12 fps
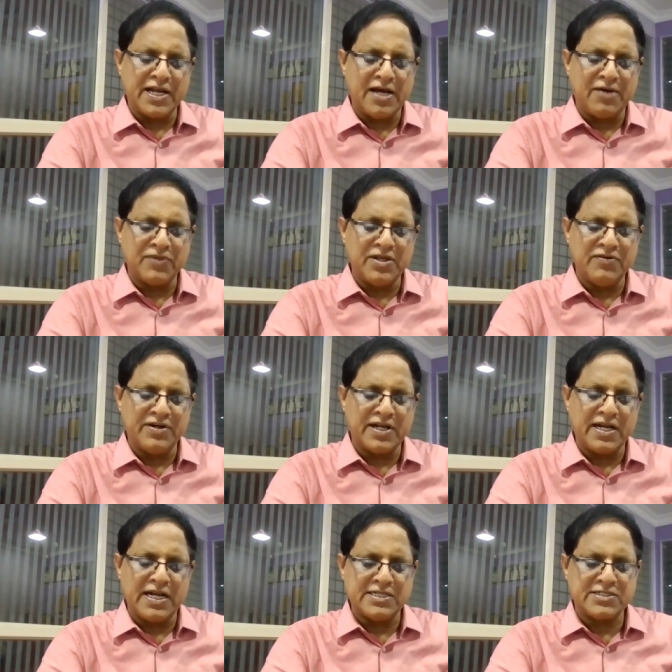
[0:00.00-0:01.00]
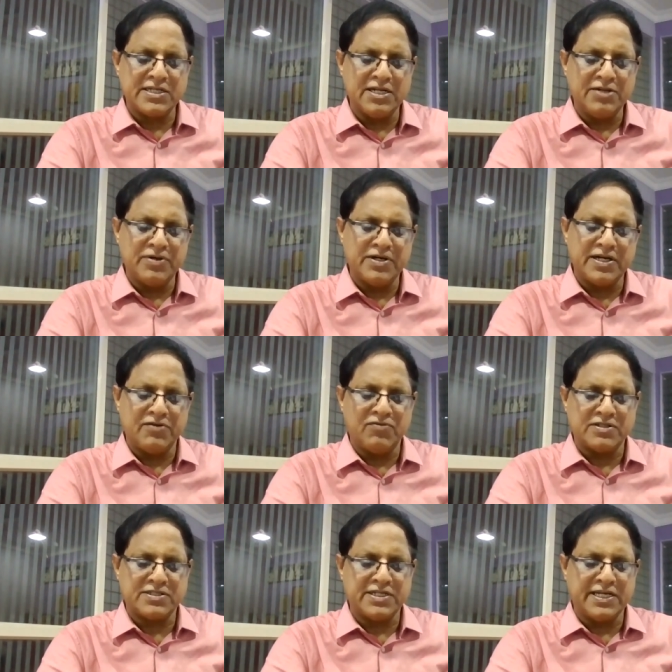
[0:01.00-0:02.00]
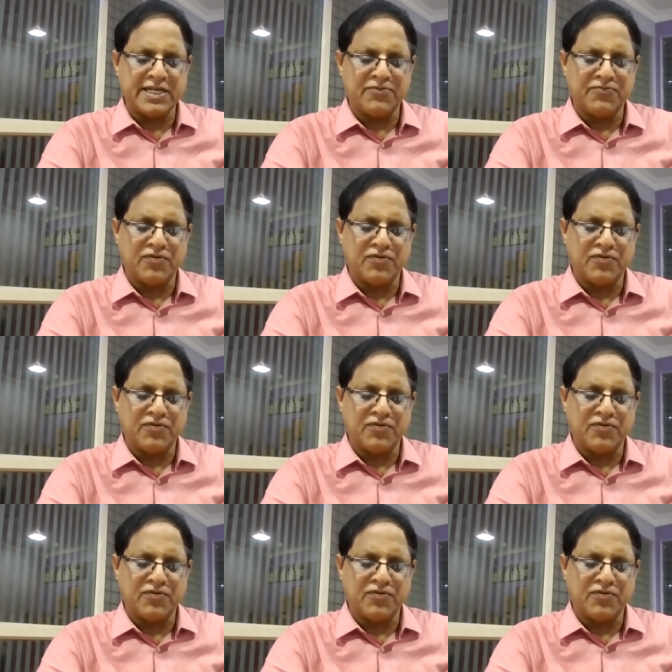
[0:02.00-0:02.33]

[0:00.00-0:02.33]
Ramdev International Limited was taken up